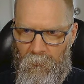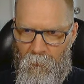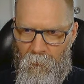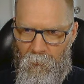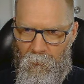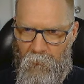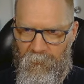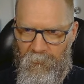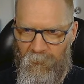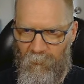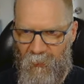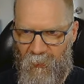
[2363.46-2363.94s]

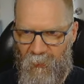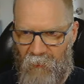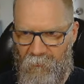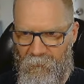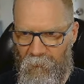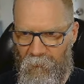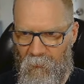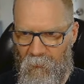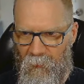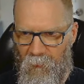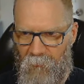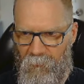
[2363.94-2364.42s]
depends
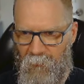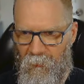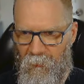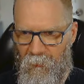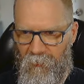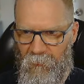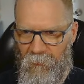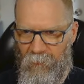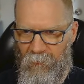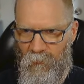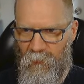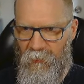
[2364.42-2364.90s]
on, right?
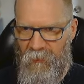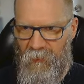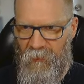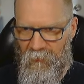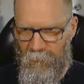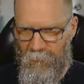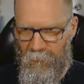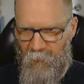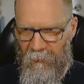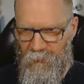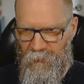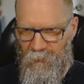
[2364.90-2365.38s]
Because we need to
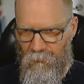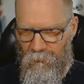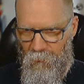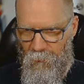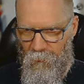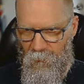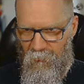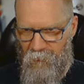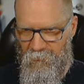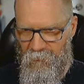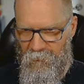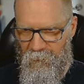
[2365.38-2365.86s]
make sure
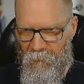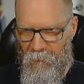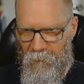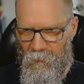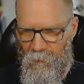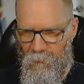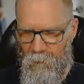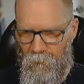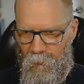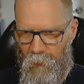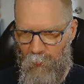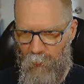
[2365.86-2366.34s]
this
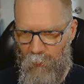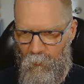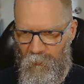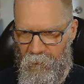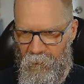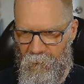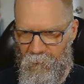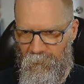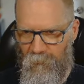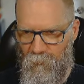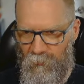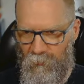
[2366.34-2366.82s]
security group is
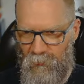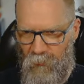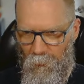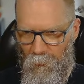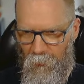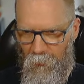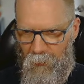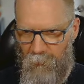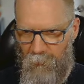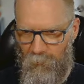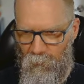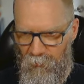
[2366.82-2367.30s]

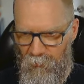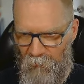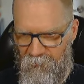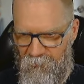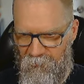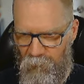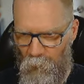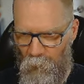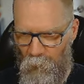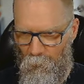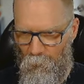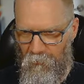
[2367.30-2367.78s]
deployed
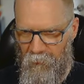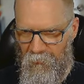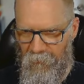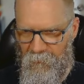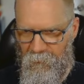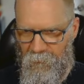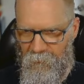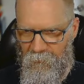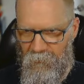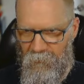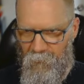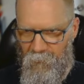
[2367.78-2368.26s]
before this
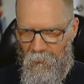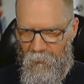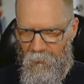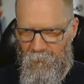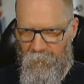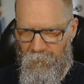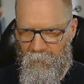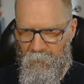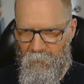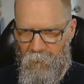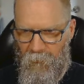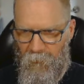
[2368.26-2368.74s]
is done.
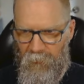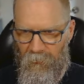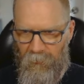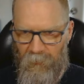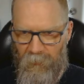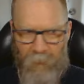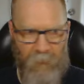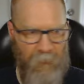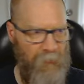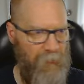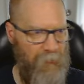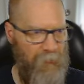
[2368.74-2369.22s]

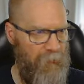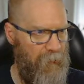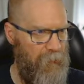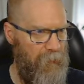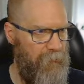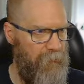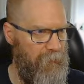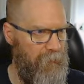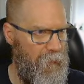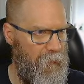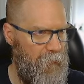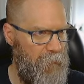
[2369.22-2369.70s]

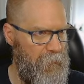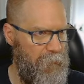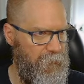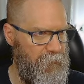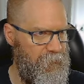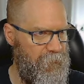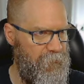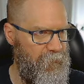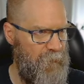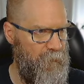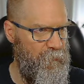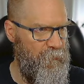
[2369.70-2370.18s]
And then let's
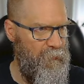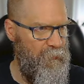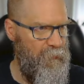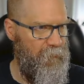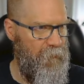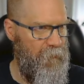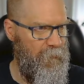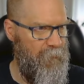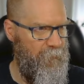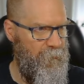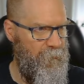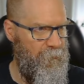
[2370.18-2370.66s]
jump
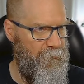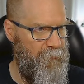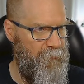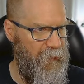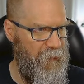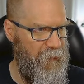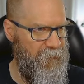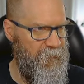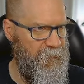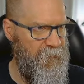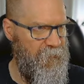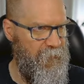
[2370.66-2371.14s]
over back
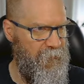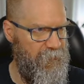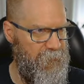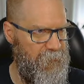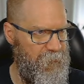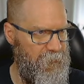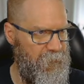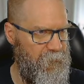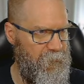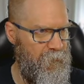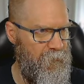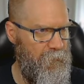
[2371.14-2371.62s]
to
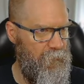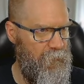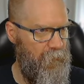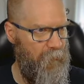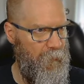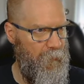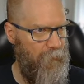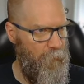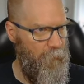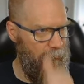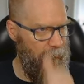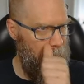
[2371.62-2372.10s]
EC2
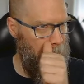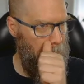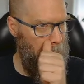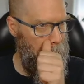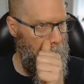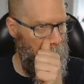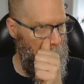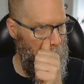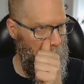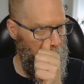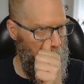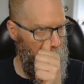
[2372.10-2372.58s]
and we can
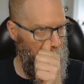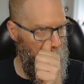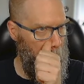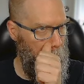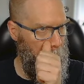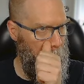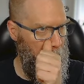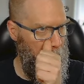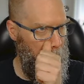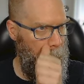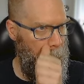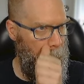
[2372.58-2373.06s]
get
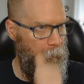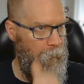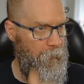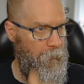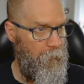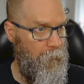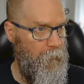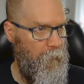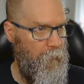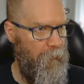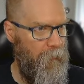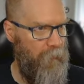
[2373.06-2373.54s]

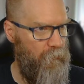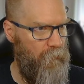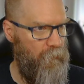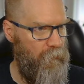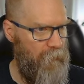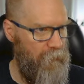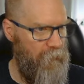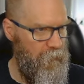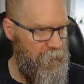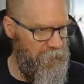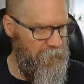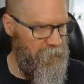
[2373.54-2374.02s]
a
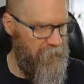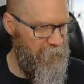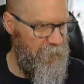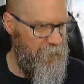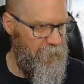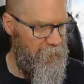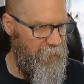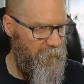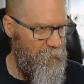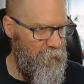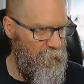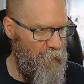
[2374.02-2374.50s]
really
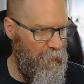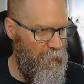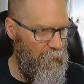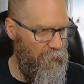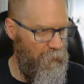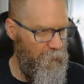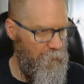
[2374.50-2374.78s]
simple,